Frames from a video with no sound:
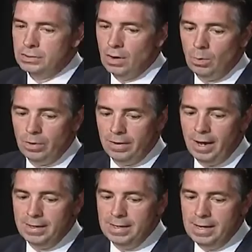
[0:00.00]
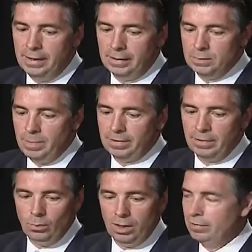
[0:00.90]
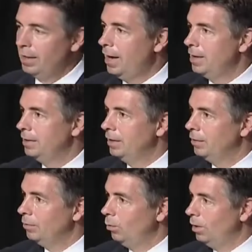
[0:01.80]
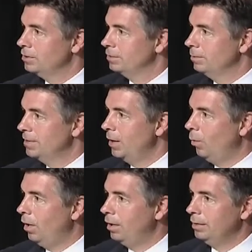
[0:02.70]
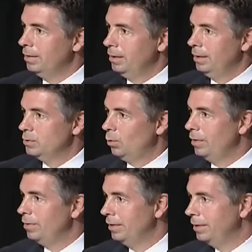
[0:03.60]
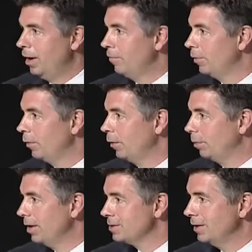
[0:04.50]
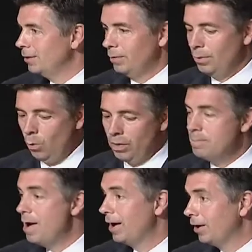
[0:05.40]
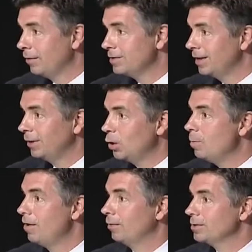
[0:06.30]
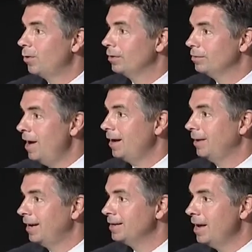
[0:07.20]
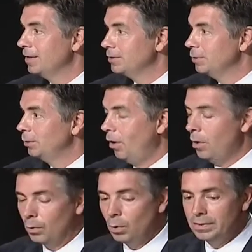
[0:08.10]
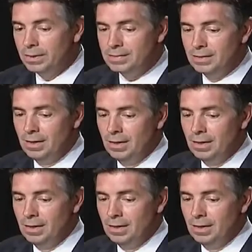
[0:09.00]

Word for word: start with an idea and expect that whatever that idea was from day one is what the governor or the president mm-hmm. or, the, mm-hmm. or the mayor of the city or whomever is going to validate it as a new law or ordinance.